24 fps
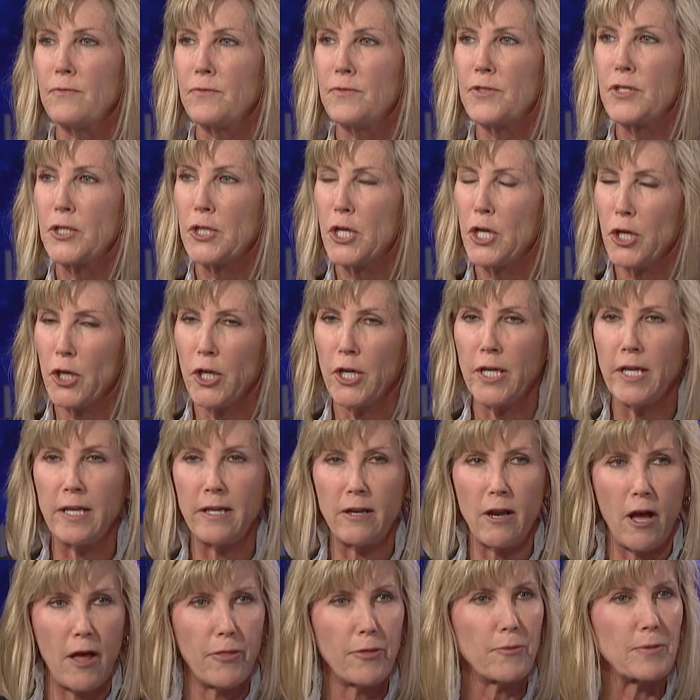security
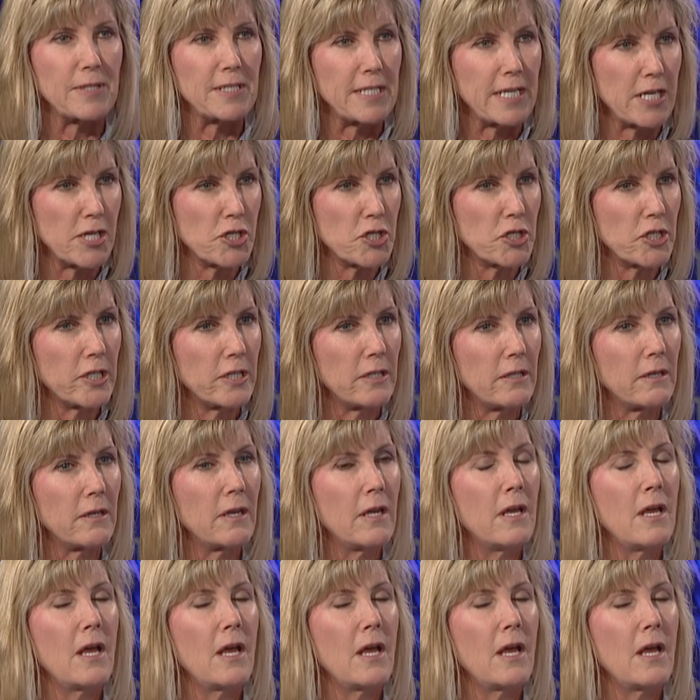and authorization